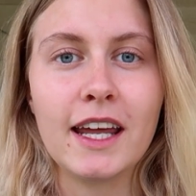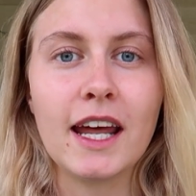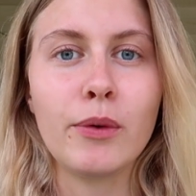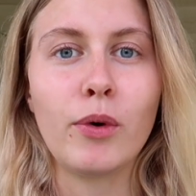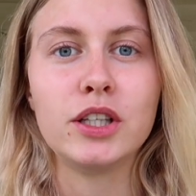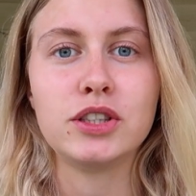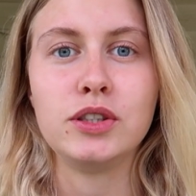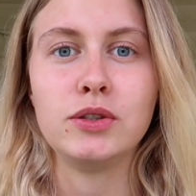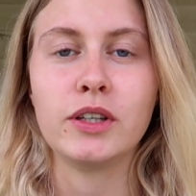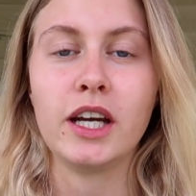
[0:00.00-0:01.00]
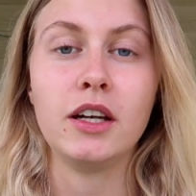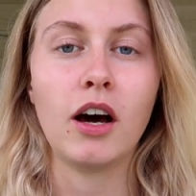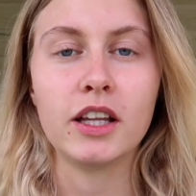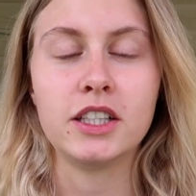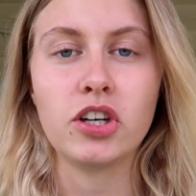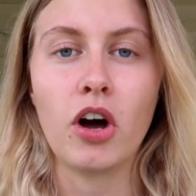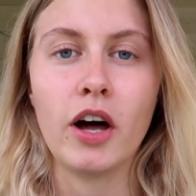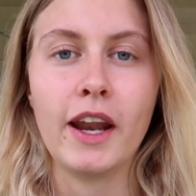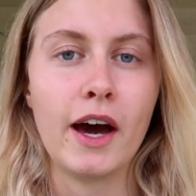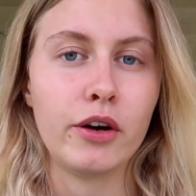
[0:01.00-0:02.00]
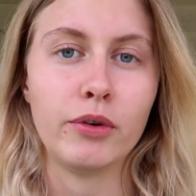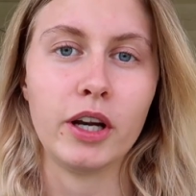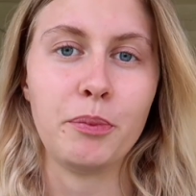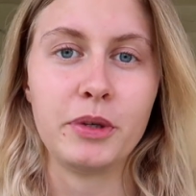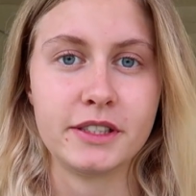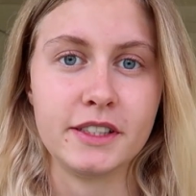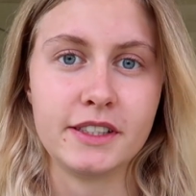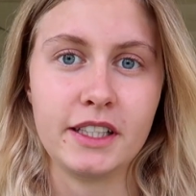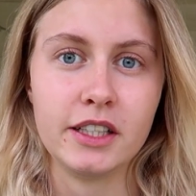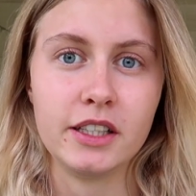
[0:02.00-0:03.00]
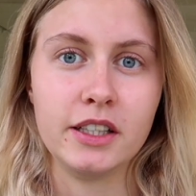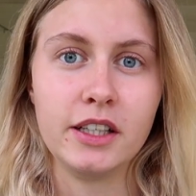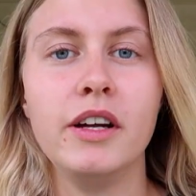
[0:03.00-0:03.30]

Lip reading: and I want to gain knowledge on how to run a business here.